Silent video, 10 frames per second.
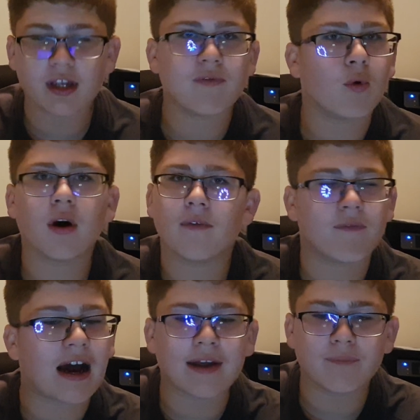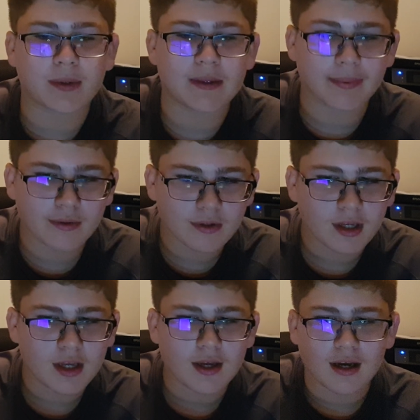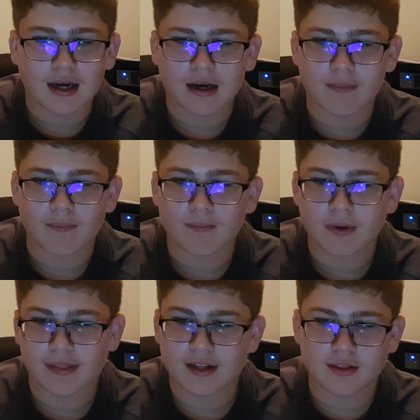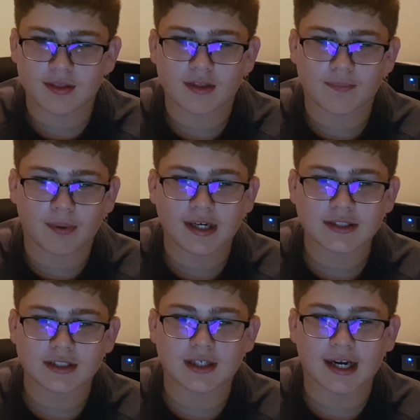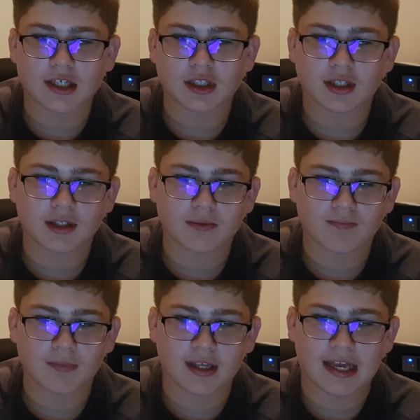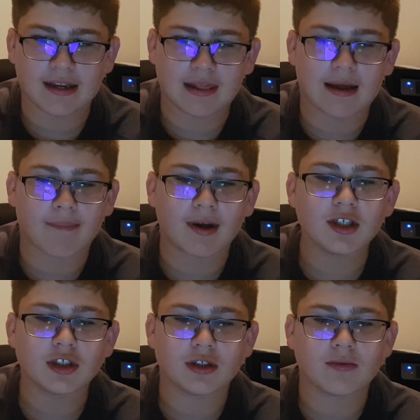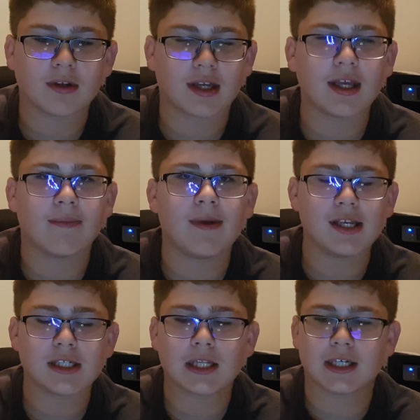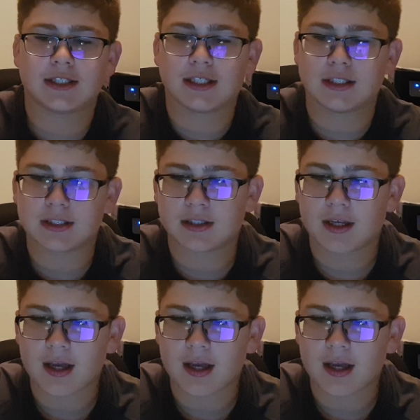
4, and 5 people, and then the price doesn't actually gain that much. It makes a lot of sense.